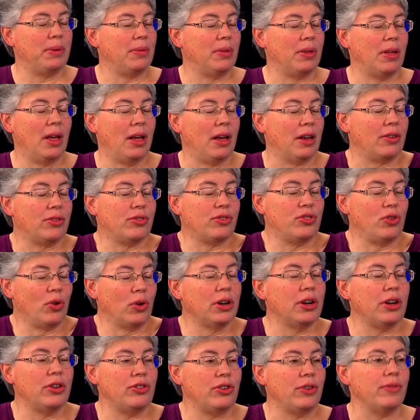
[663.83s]
ex
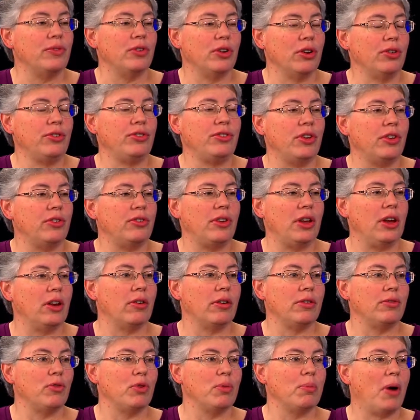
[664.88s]
shortage of nurses here
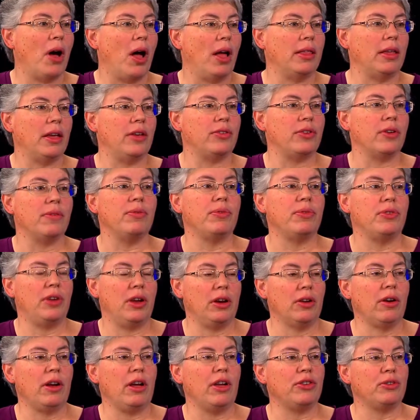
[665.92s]
in Vermont. It's a
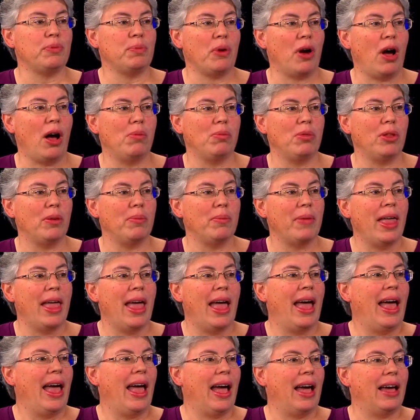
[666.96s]
serious problem.
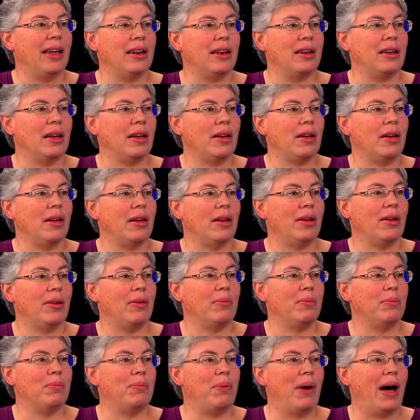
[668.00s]
And
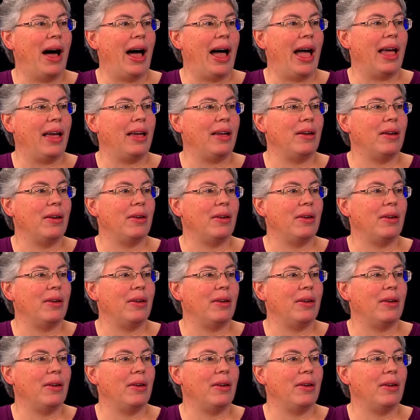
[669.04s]
by